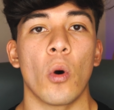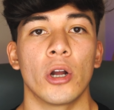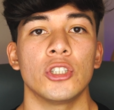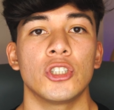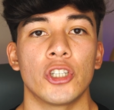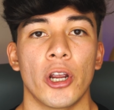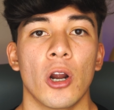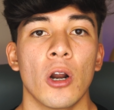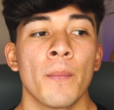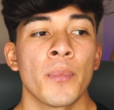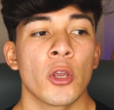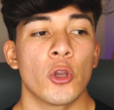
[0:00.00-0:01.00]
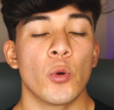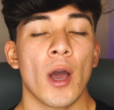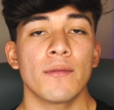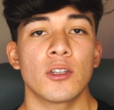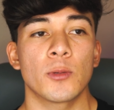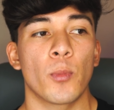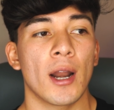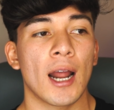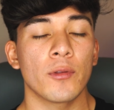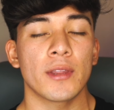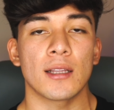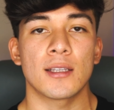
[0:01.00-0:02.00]
one share, you have spread
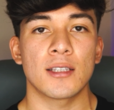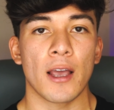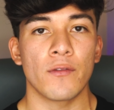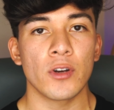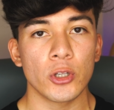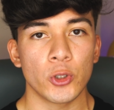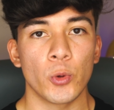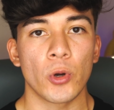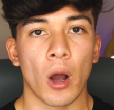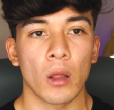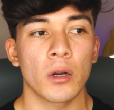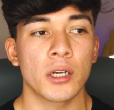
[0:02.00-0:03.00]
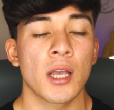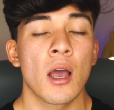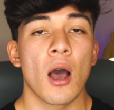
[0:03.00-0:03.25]
out that $72